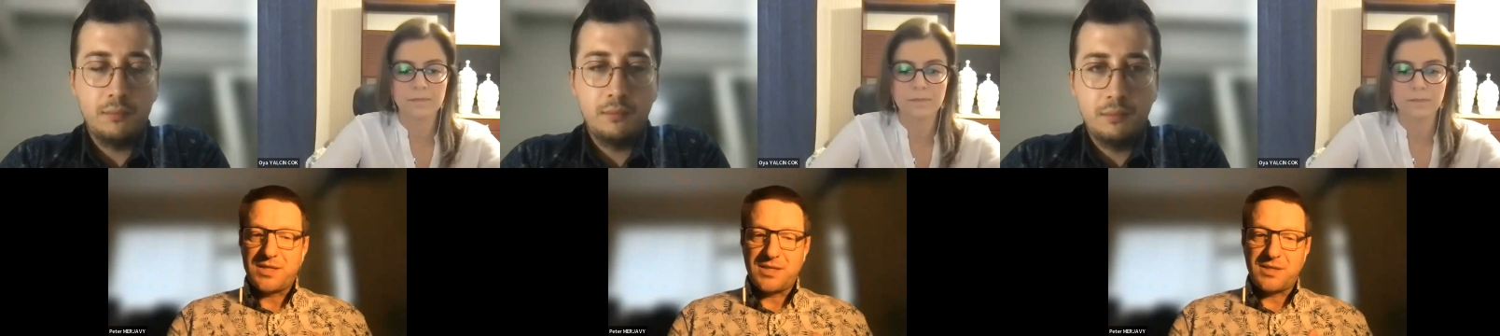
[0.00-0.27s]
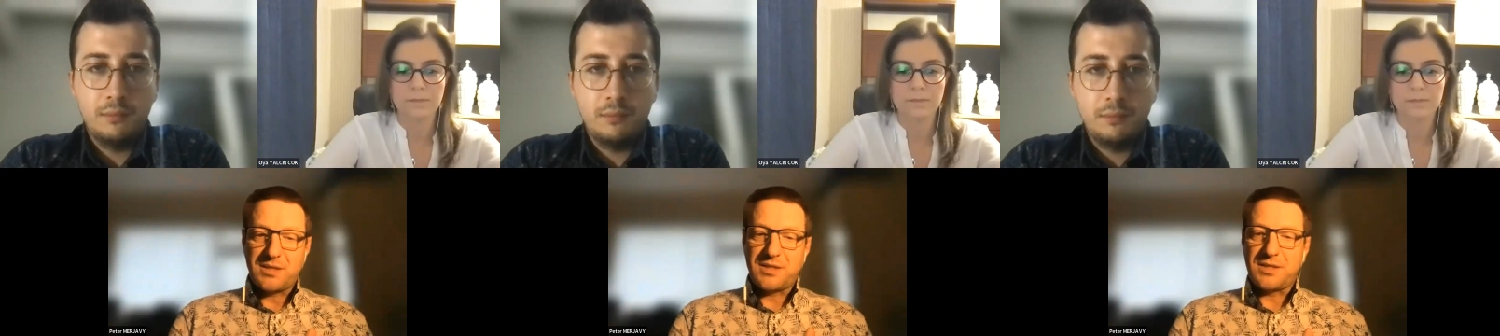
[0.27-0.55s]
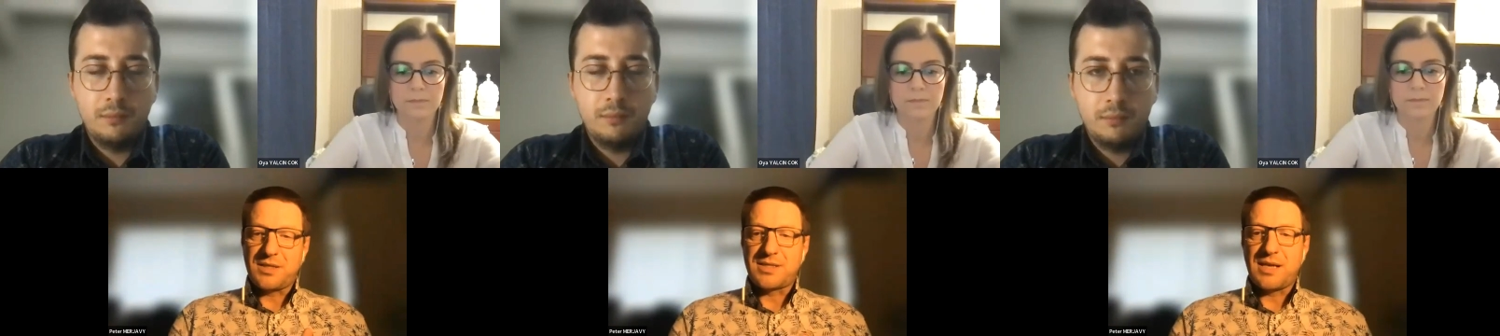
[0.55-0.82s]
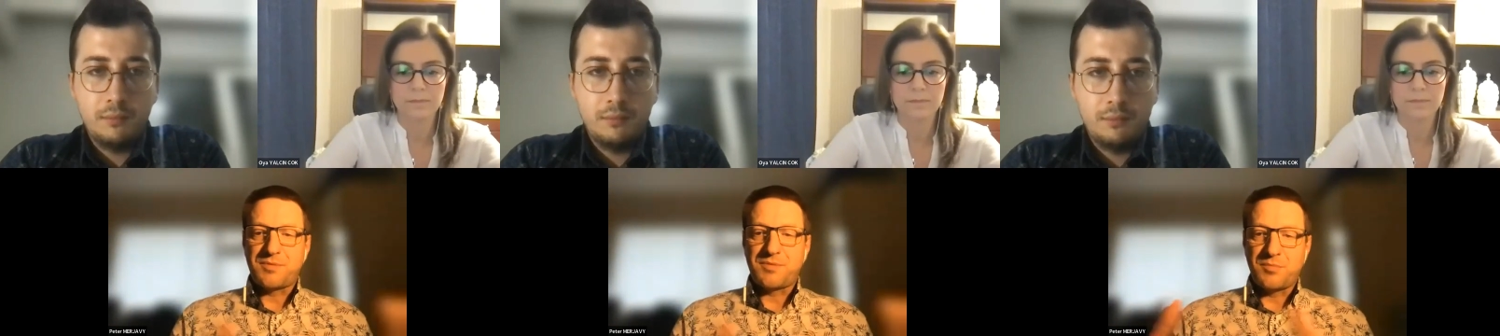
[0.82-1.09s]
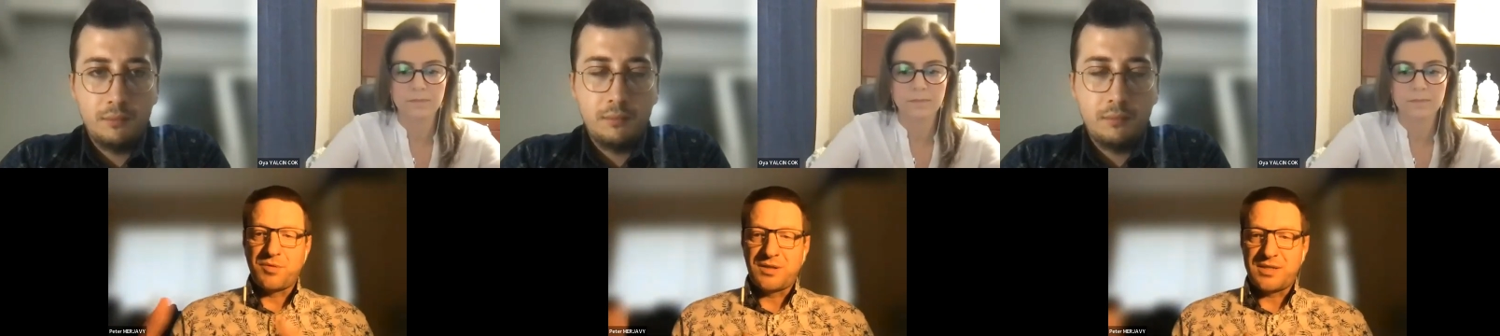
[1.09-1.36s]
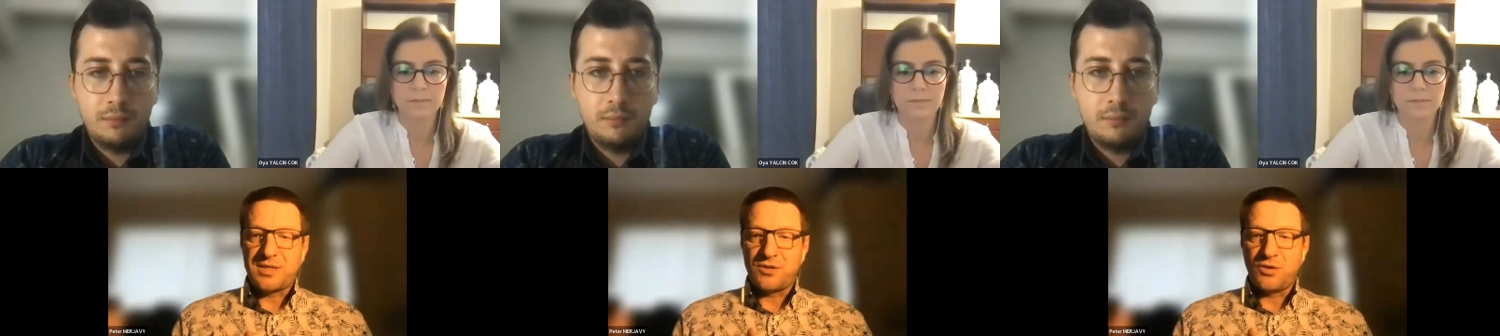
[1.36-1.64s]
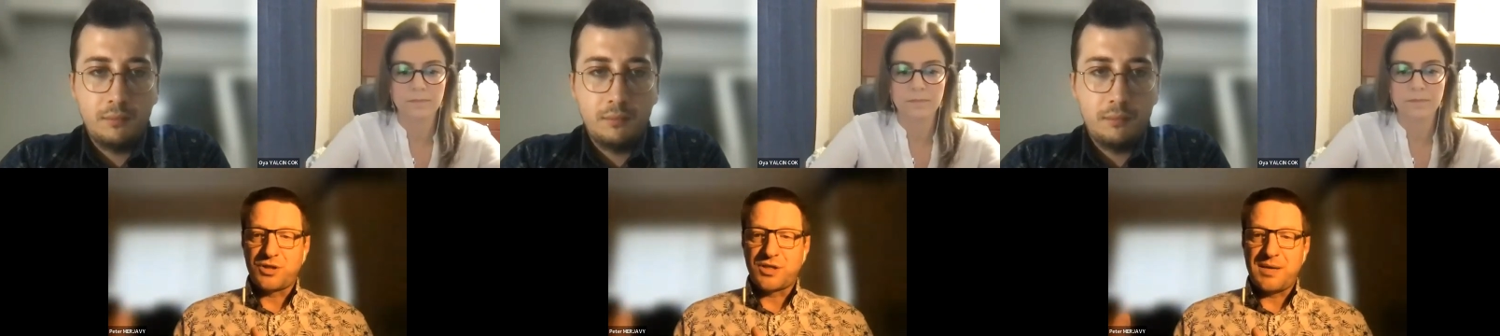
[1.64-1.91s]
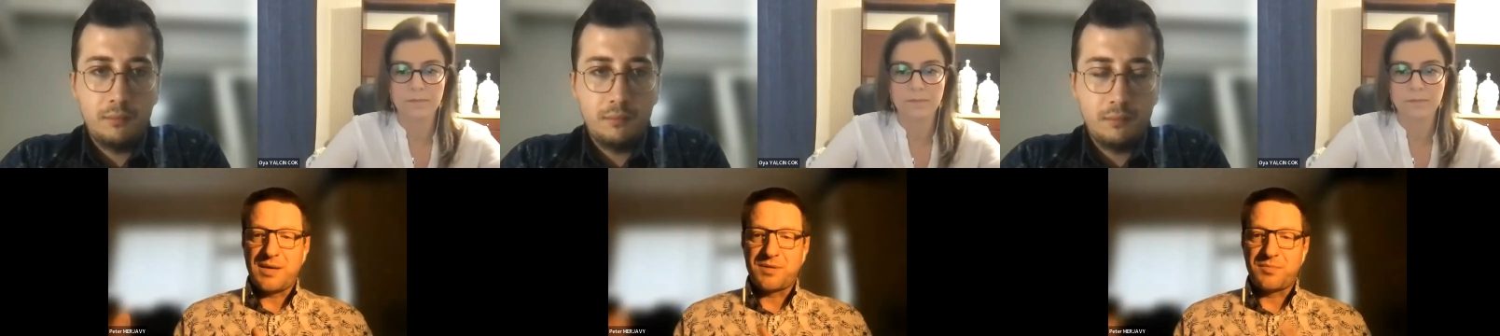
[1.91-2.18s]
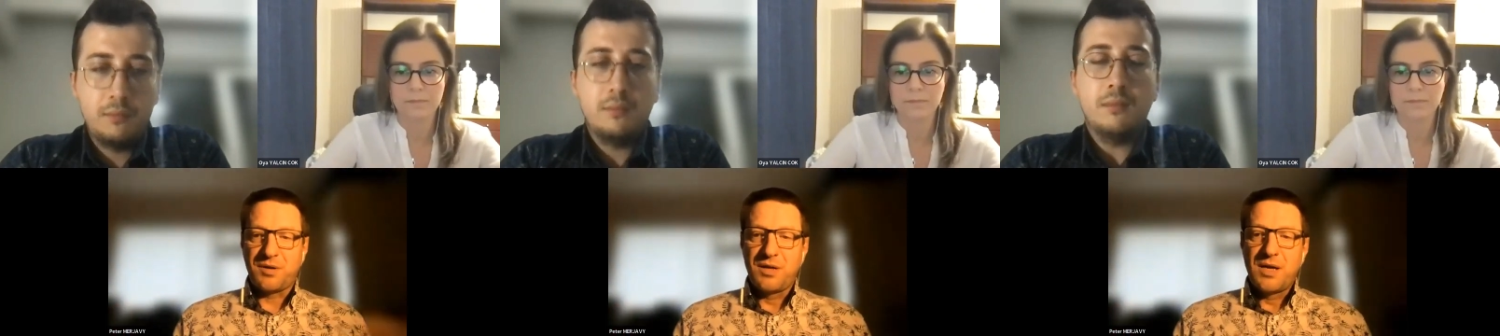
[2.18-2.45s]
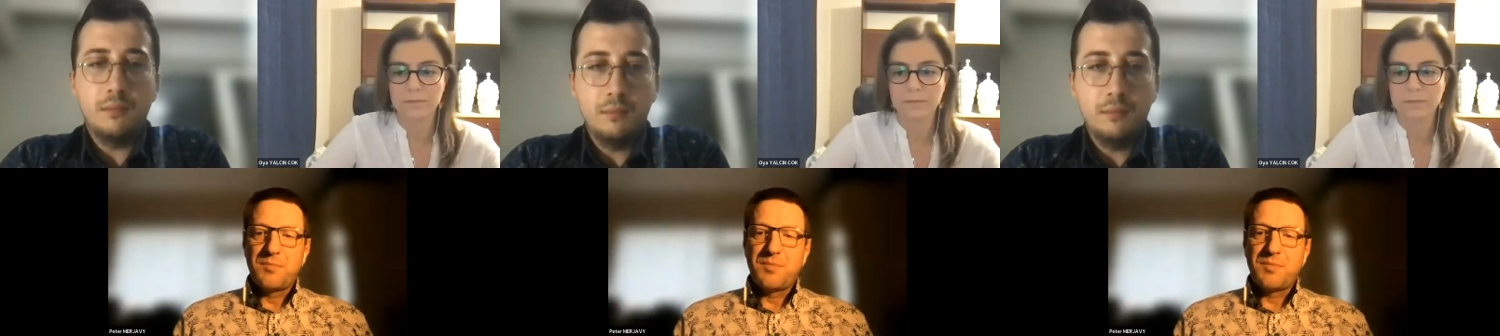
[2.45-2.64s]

Speaker 1: is this is acceptable and this is not acceptable